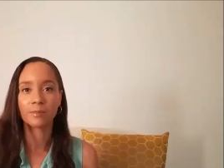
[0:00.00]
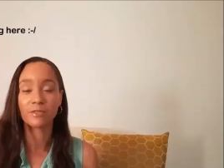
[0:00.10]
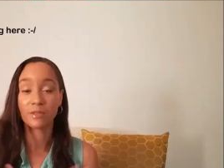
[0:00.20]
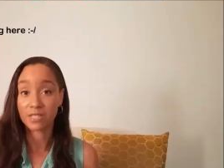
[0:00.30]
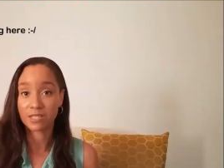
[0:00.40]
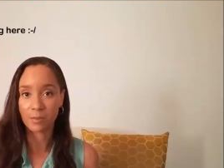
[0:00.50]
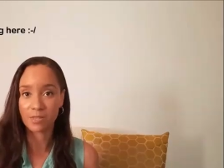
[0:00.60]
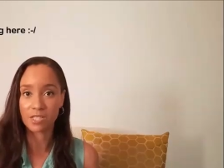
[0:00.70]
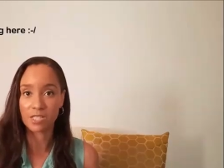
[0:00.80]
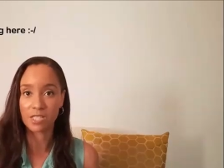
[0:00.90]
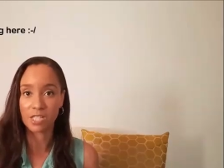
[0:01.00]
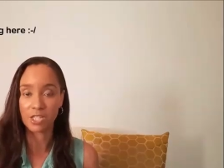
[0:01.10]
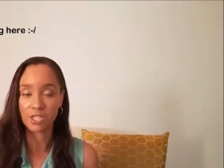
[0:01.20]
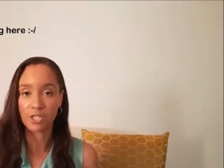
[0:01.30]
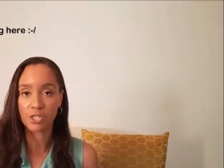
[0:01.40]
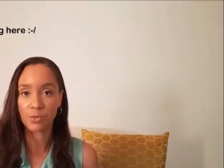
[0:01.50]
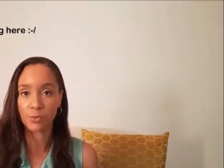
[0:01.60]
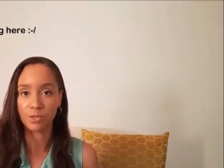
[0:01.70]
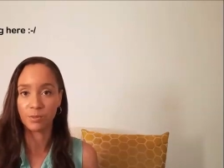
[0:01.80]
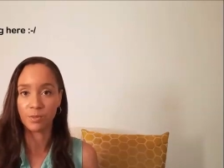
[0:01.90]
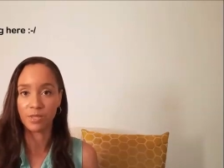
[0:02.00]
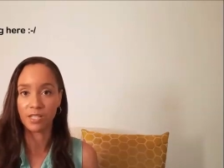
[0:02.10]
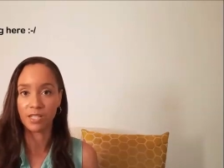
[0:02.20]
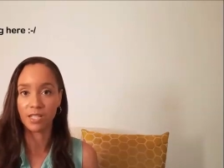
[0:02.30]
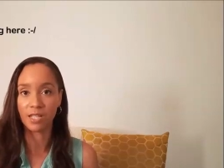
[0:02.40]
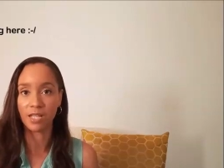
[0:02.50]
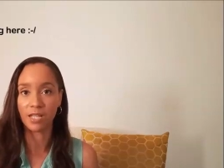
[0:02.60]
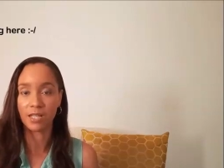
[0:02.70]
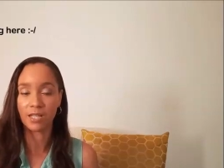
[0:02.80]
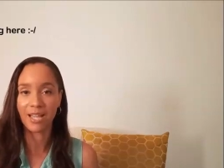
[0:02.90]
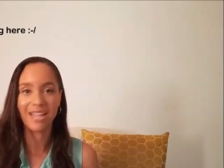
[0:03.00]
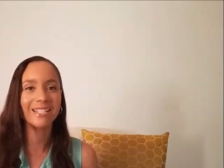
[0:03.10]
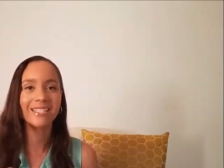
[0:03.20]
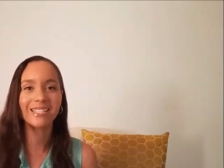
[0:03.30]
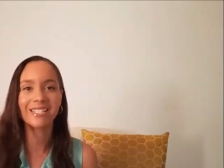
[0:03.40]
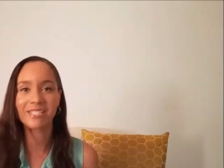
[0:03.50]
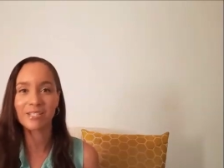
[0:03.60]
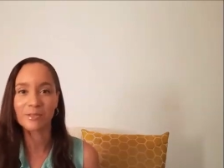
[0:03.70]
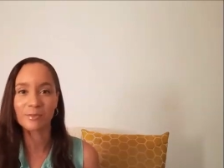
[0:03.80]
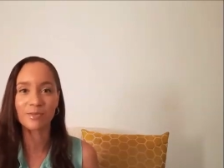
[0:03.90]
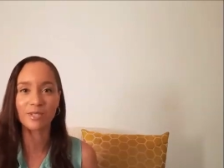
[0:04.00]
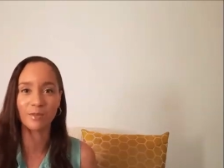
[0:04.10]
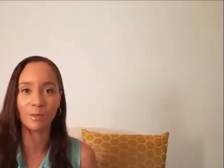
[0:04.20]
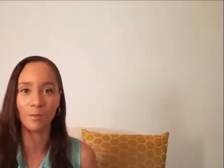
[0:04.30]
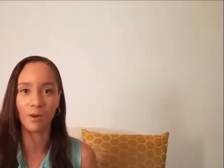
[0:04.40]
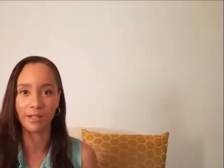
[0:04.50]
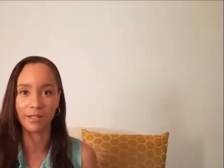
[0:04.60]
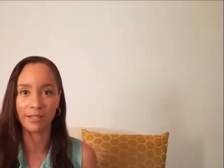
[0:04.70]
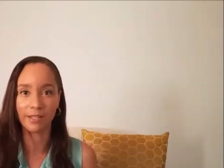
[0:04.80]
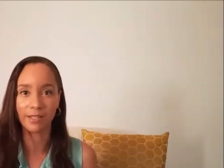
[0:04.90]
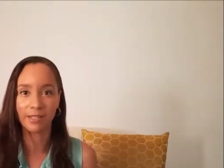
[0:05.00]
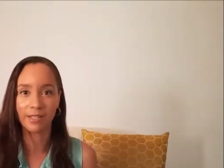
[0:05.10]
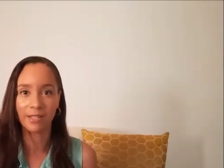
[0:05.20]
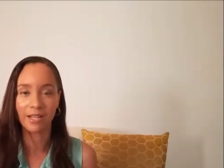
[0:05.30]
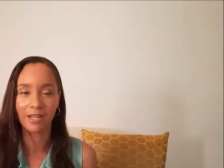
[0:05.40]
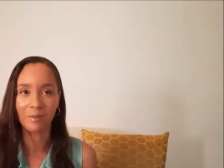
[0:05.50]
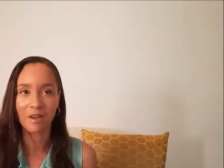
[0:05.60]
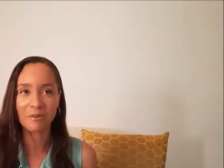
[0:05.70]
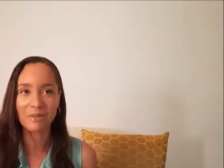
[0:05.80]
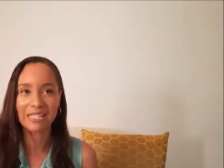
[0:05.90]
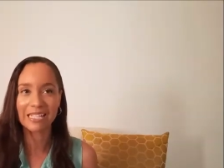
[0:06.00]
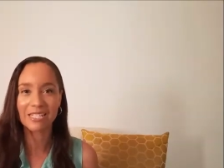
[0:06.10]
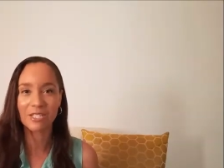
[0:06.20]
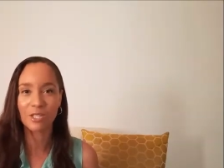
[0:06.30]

favorite topics to teach would be any systems of the body. I'm not really in so